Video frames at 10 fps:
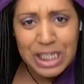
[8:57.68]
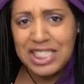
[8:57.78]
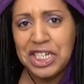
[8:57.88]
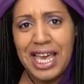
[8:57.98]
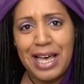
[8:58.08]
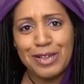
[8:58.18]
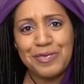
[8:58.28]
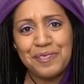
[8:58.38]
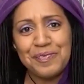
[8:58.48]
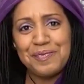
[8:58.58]
look at you
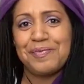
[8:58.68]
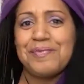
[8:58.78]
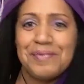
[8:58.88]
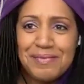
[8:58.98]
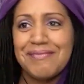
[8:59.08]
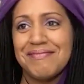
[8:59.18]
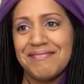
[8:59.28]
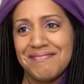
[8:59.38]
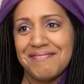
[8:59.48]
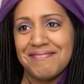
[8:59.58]
now,
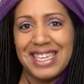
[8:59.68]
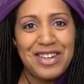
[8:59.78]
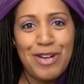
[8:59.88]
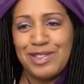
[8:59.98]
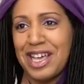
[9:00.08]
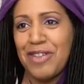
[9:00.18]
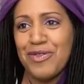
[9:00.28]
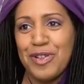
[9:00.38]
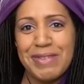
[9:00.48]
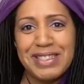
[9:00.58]
in a hotel
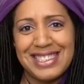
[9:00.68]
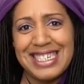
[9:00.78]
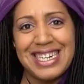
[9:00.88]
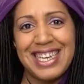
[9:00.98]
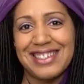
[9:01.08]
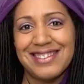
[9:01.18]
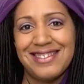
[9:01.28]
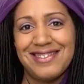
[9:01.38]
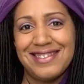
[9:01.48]
room in Sydney.